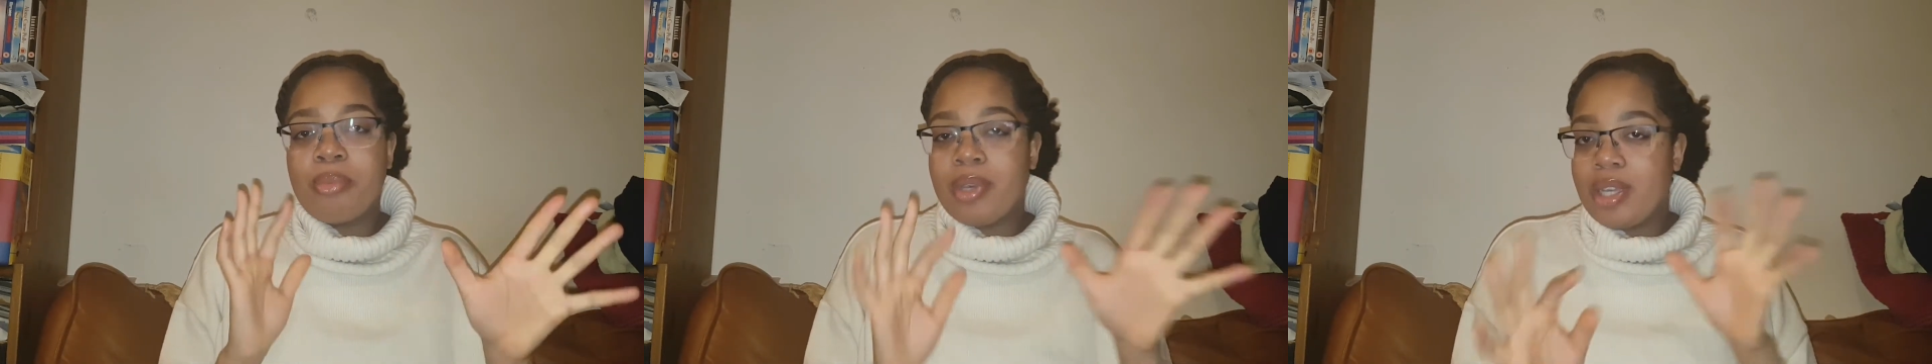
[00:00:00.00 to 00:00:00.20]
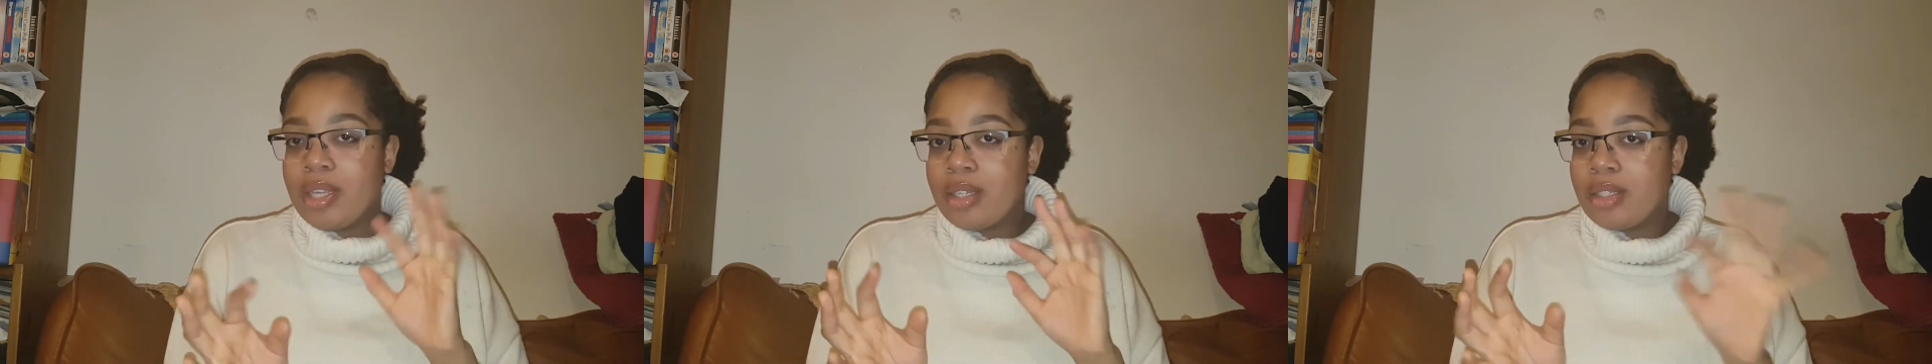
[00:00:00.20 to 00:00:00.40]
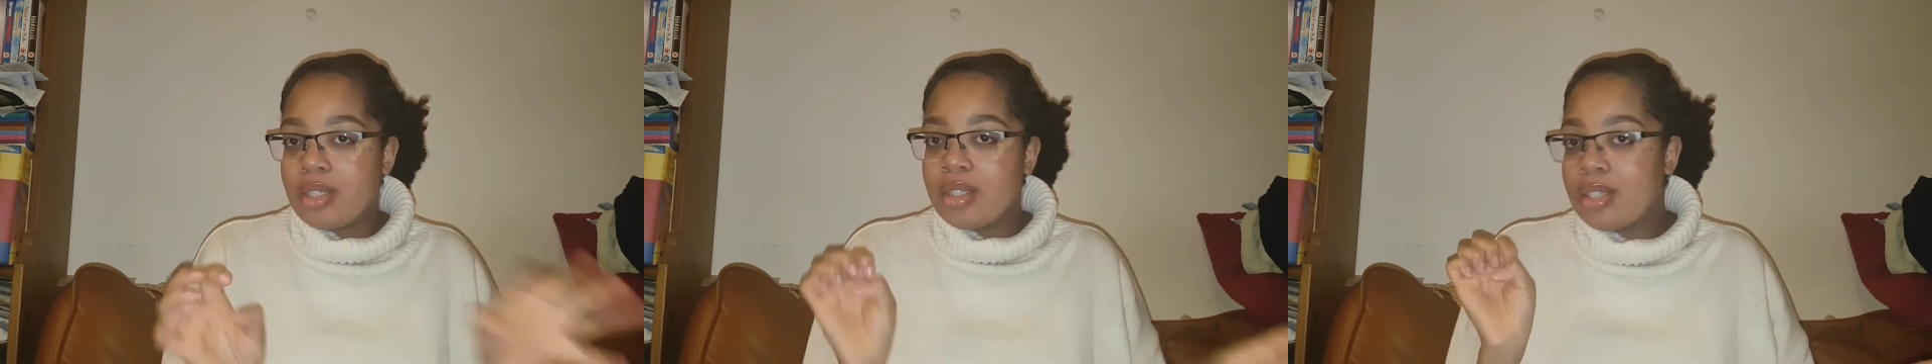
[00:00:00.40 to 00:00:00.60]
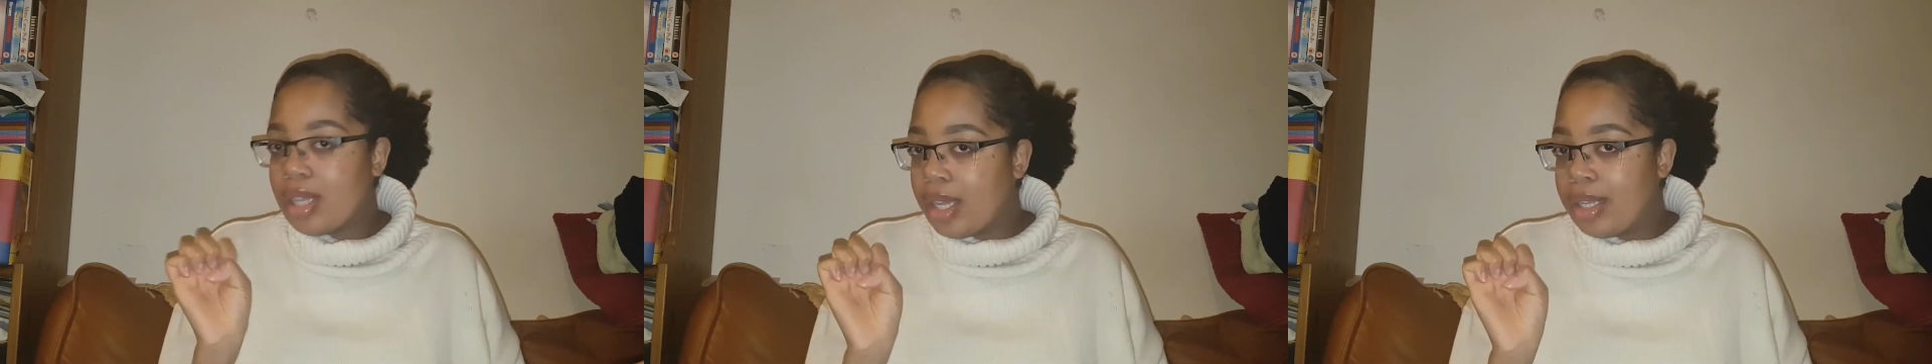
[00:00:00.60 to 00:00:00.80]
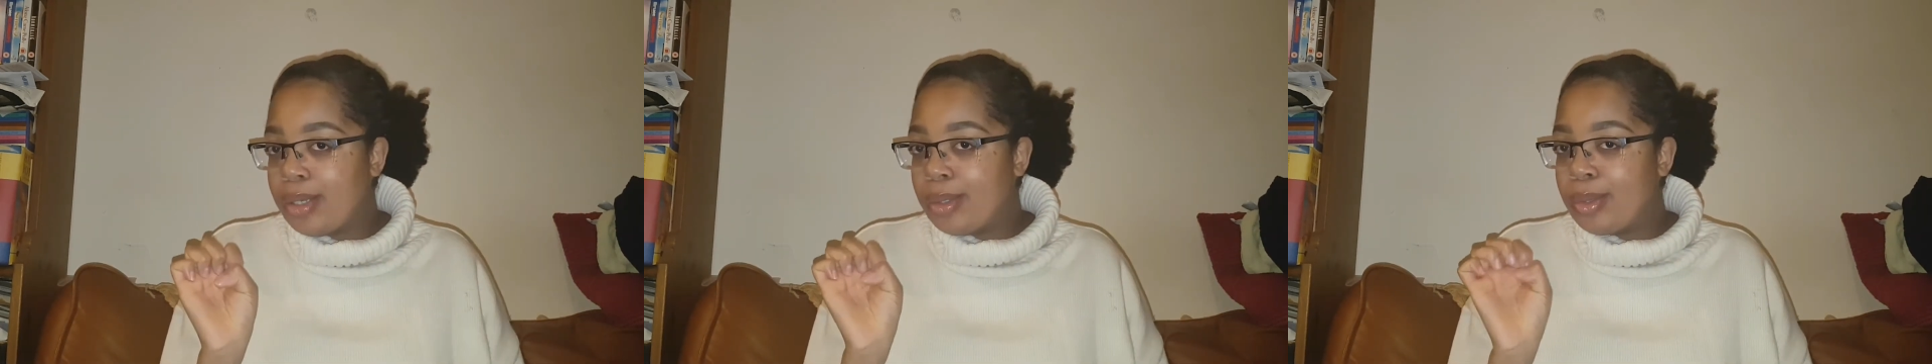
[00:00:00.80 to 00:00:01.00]
by the
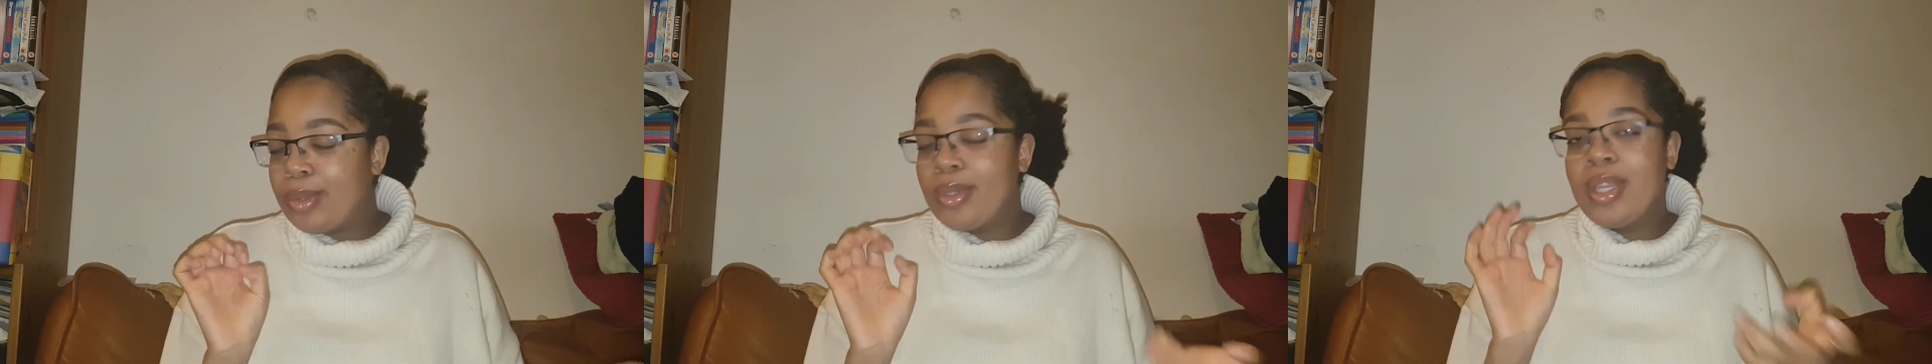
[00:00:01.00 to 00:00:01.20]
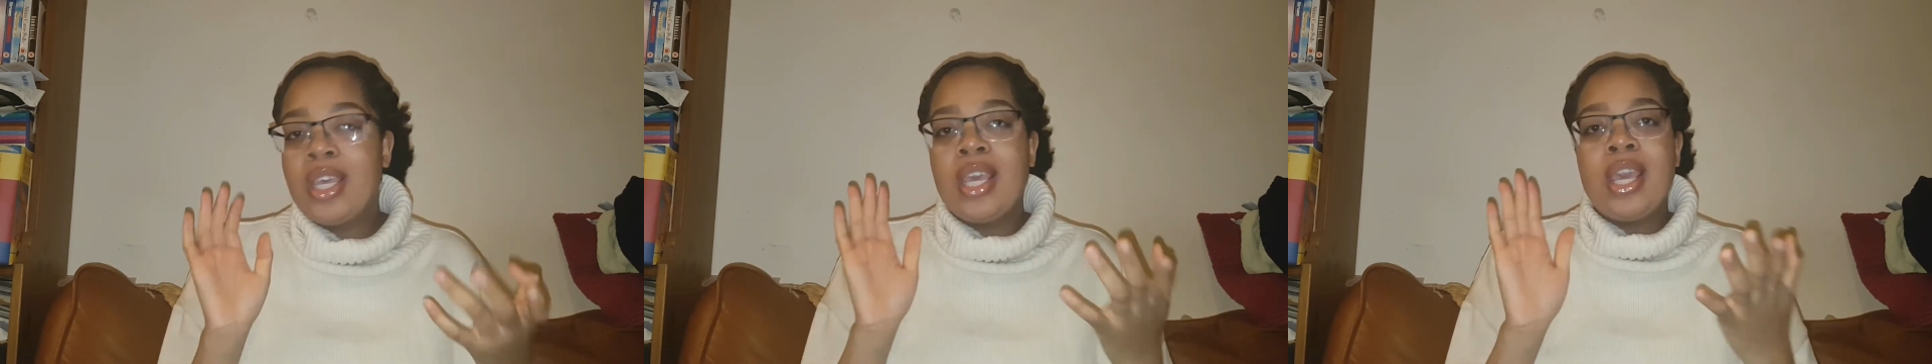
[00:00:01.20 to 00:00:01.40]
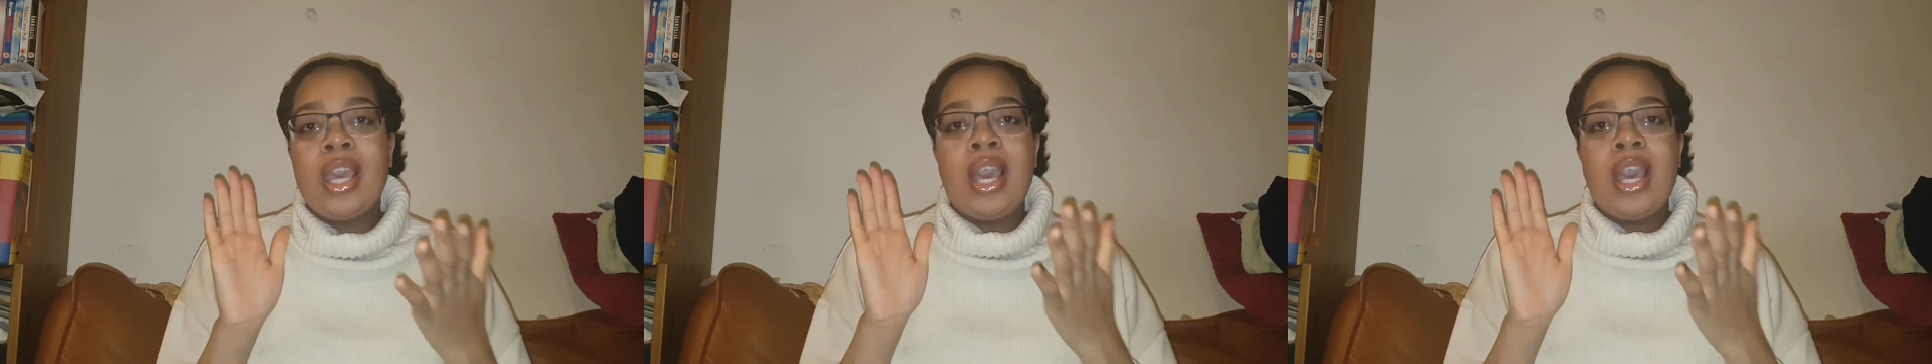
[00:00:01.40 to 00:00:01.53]
title,